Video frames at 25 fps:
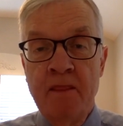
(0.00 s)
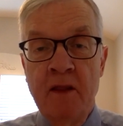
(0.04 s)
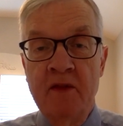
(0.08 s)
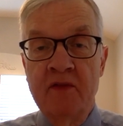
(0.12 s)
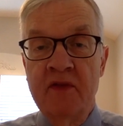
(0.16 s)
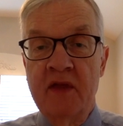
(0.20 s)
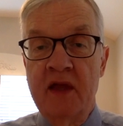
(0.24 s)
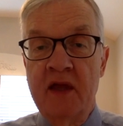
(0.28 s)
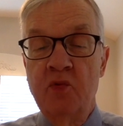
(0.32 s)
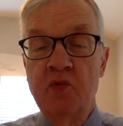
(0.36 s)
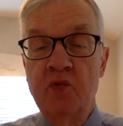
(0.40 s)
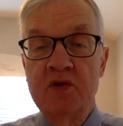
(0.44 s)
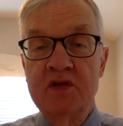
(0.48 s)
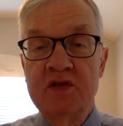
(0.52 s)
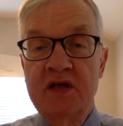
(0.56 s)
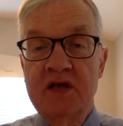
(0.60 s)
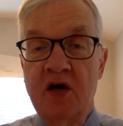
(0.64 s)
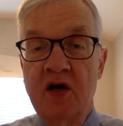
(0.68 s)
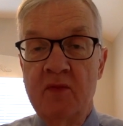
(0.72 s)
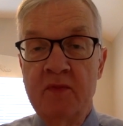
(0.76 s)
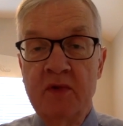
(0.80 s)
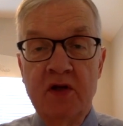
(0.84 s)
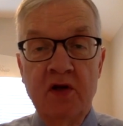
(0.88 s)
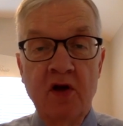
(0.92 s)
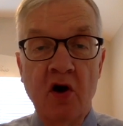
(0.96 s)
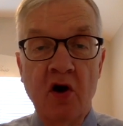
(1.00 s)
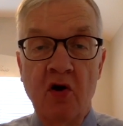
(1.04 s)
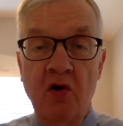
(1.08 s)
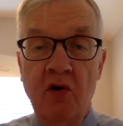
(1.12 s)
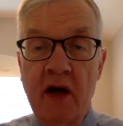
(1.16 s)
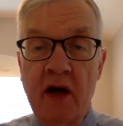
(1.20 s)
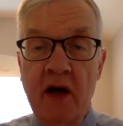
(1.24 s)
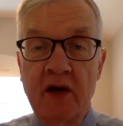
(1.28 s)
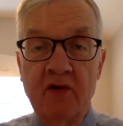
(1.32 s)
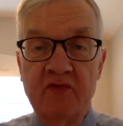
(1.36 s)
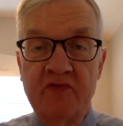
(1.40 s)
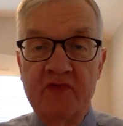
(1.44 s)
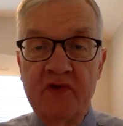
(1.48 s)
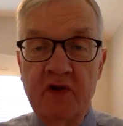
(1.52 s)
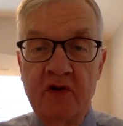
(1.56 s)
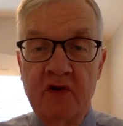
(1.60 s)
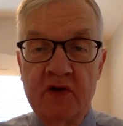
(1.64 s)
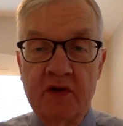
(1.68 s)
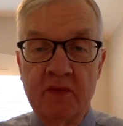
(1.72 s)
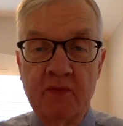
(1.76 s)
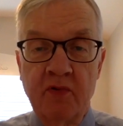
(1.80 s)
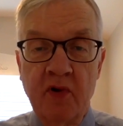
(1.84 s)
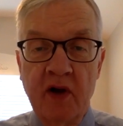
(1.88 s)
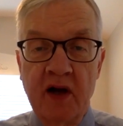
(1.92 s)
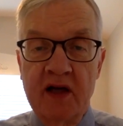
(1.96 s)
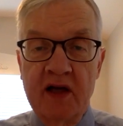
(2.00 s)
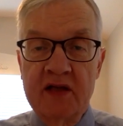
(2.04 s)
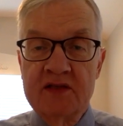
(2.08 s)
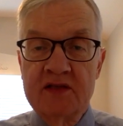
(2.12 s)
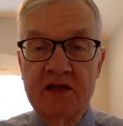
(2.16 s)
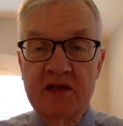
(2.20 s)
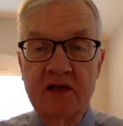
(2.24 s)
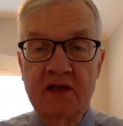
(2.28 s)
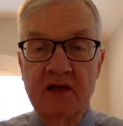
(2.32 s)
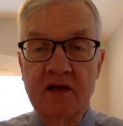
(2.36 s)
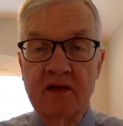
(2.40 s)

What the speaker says: they would tell me, no, I don't feel depressed.